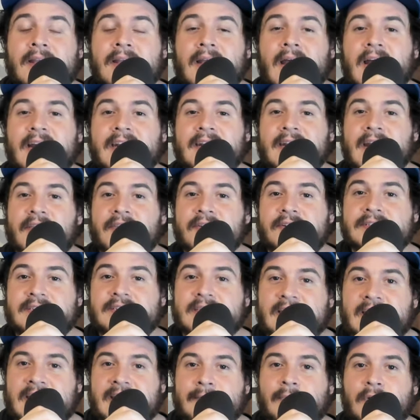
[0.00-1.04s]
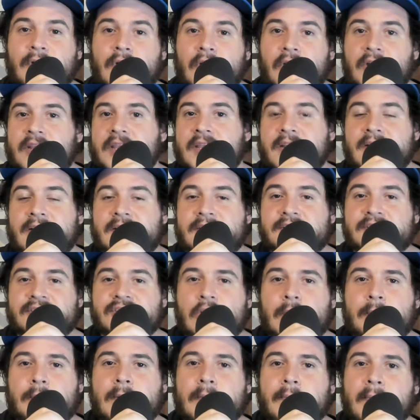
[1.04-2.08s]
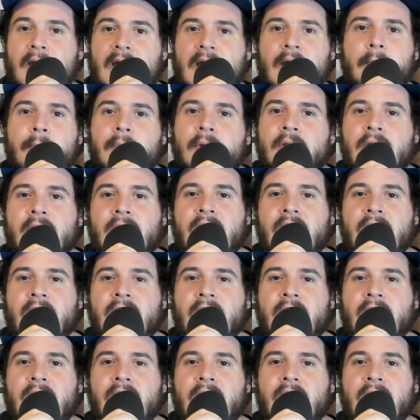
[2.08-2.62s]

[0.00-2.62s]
another team looking to scoop him up.